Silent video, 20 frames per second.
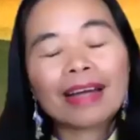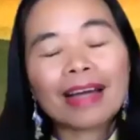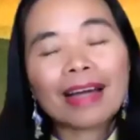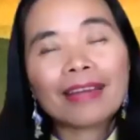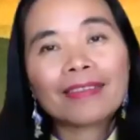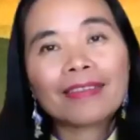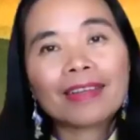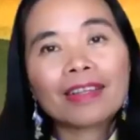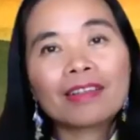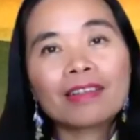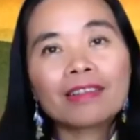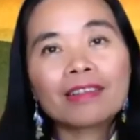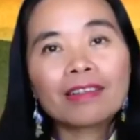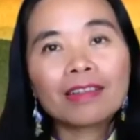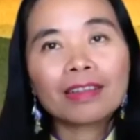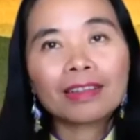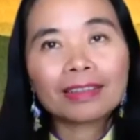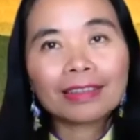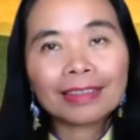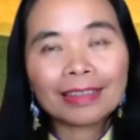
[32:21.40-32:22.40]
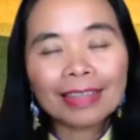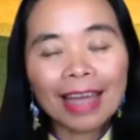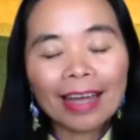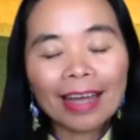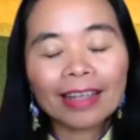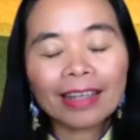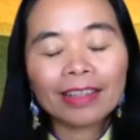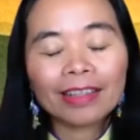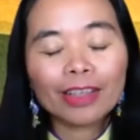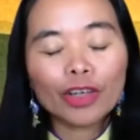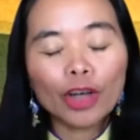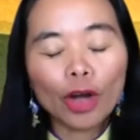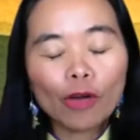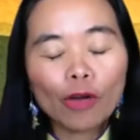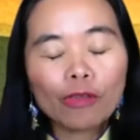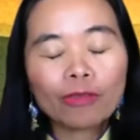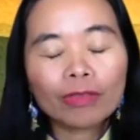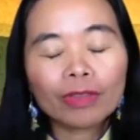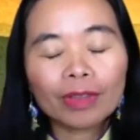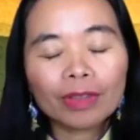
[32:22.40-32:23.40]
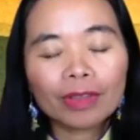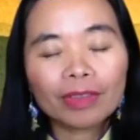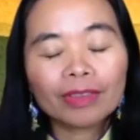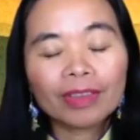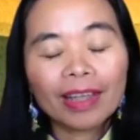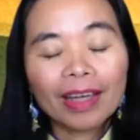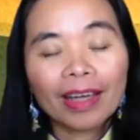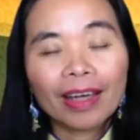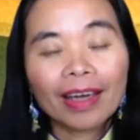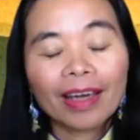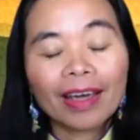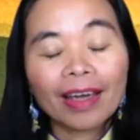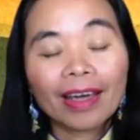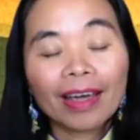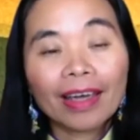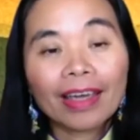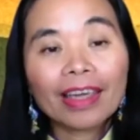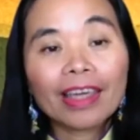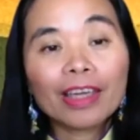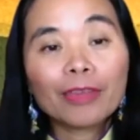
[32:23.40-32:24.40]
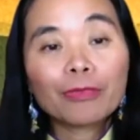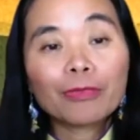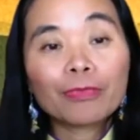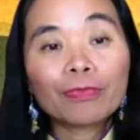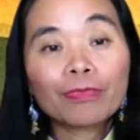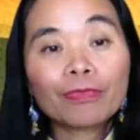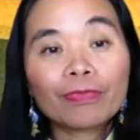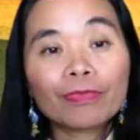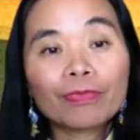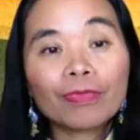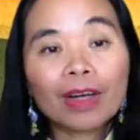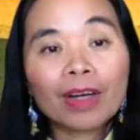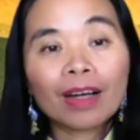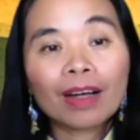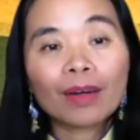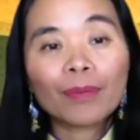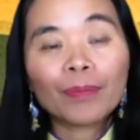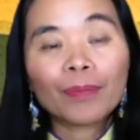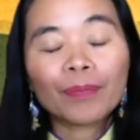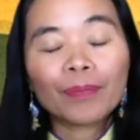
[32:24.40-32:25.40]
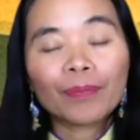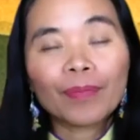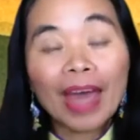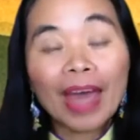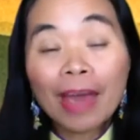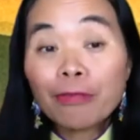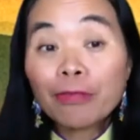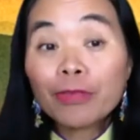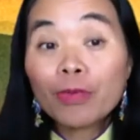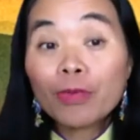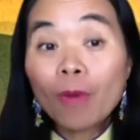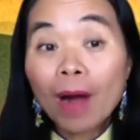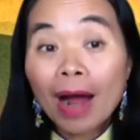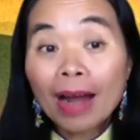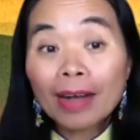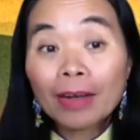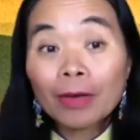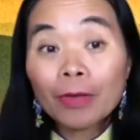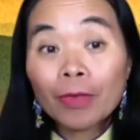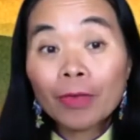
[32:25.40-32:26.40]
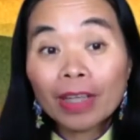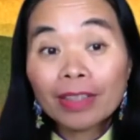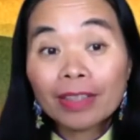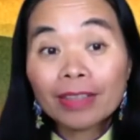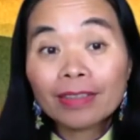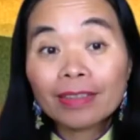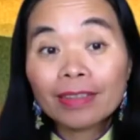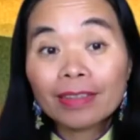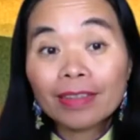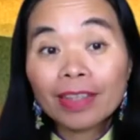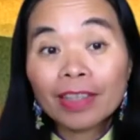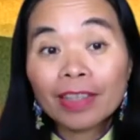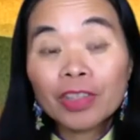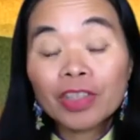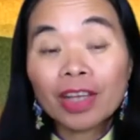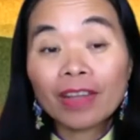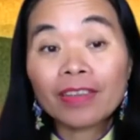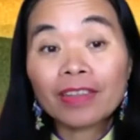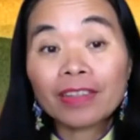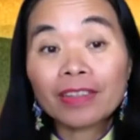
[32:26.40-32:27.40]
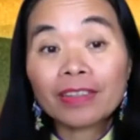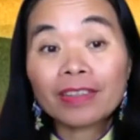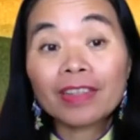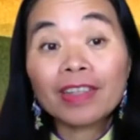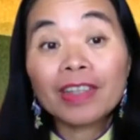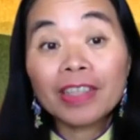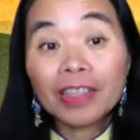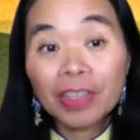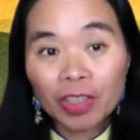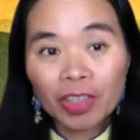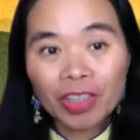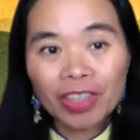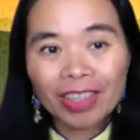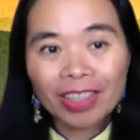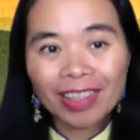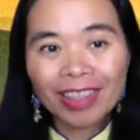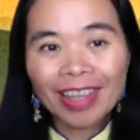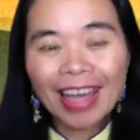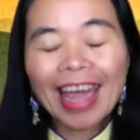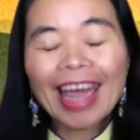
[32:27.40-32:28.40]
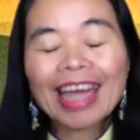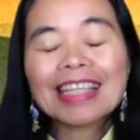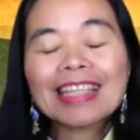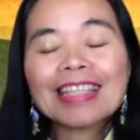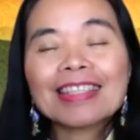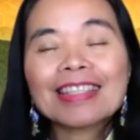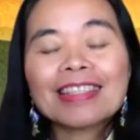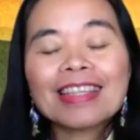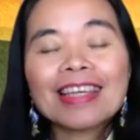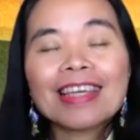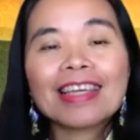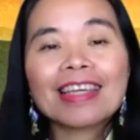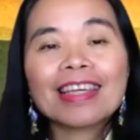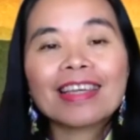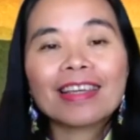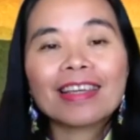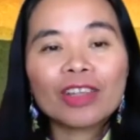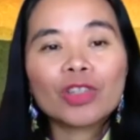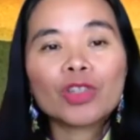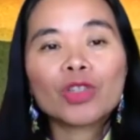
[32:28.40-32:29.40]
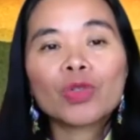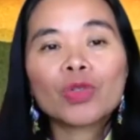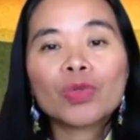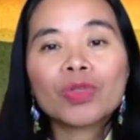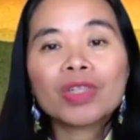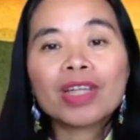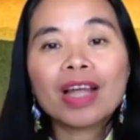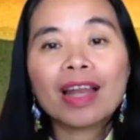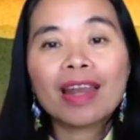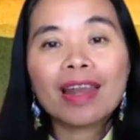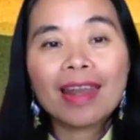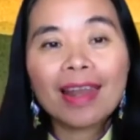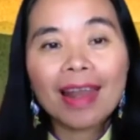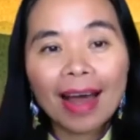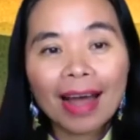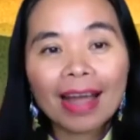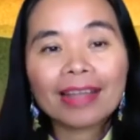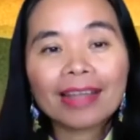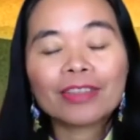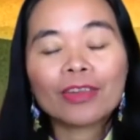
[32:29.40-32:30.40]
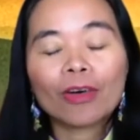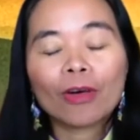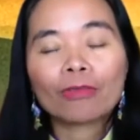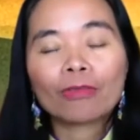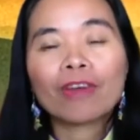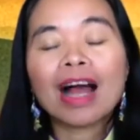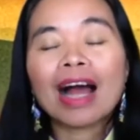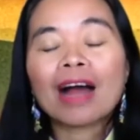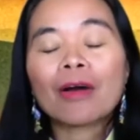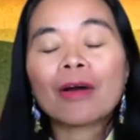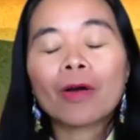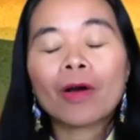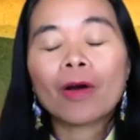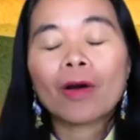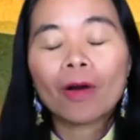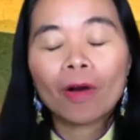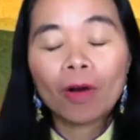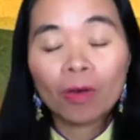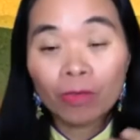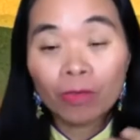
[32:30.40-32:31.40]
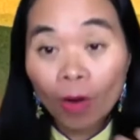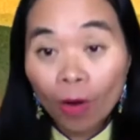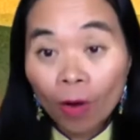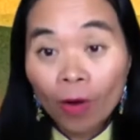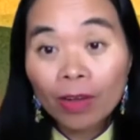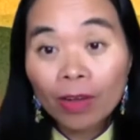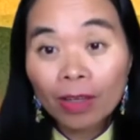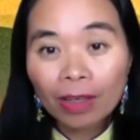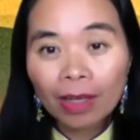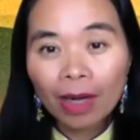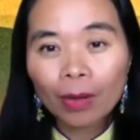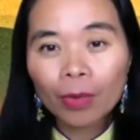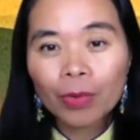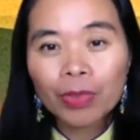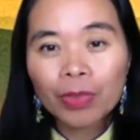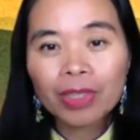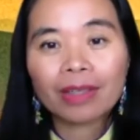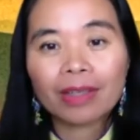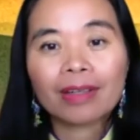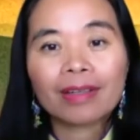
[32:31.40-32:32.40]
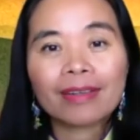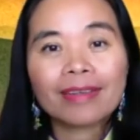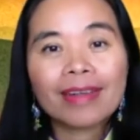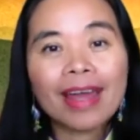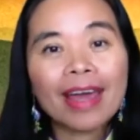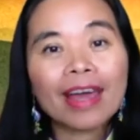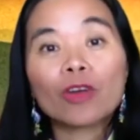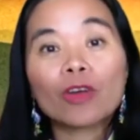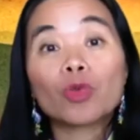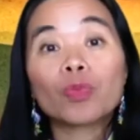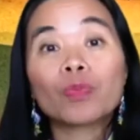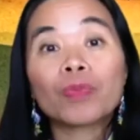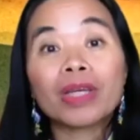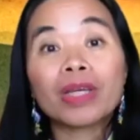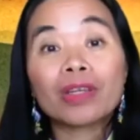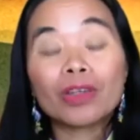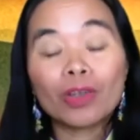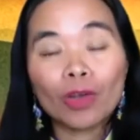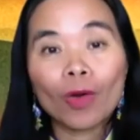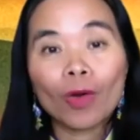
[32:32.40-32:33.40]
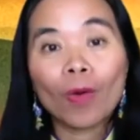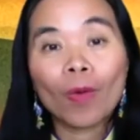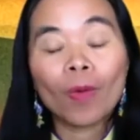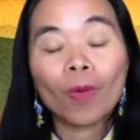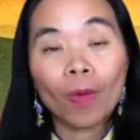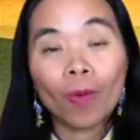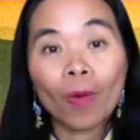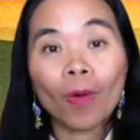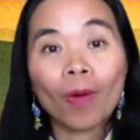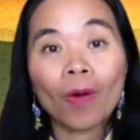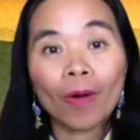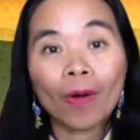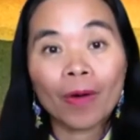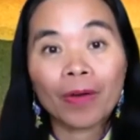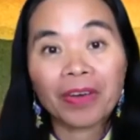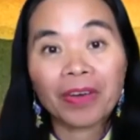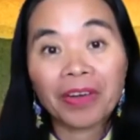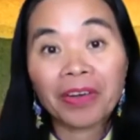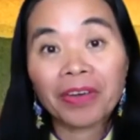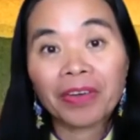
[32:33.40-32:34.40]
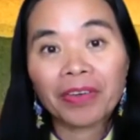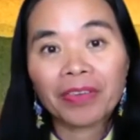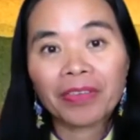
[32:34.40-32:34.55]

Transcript: think Huang said in the novel, if everyone reads each other's literature and see into the light of our other culture, there would be no war on earth.